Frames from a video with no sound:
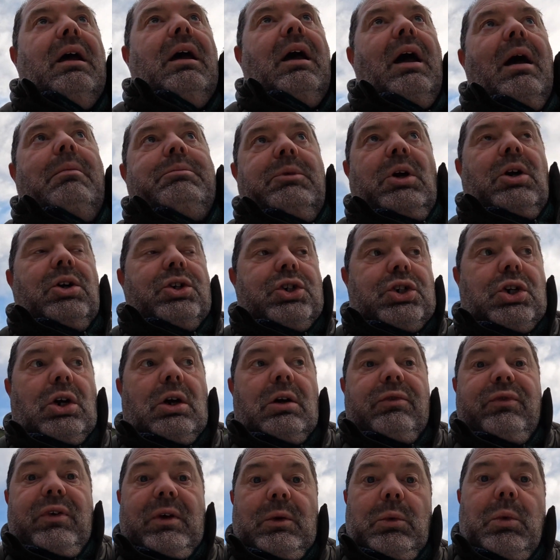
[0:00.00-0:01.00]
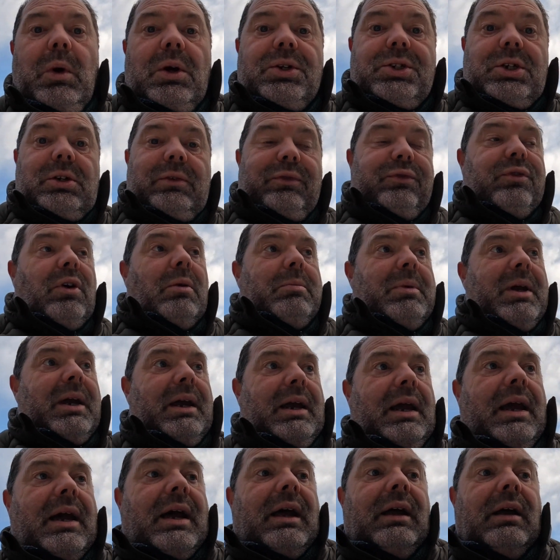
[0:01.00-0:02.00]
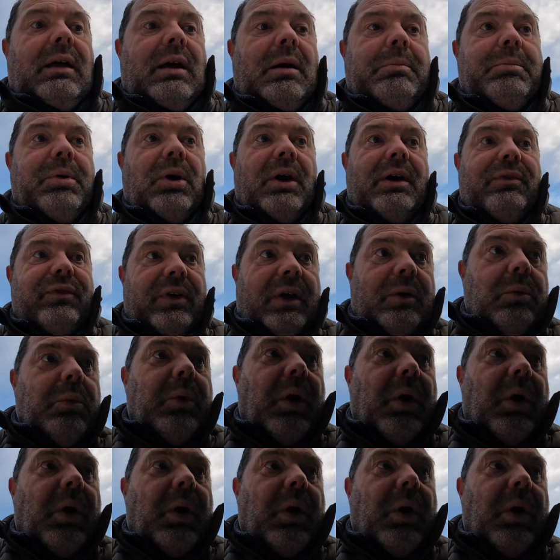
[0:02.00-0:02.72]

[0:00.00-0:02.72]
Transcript: I'm not sure if it was from here, but if it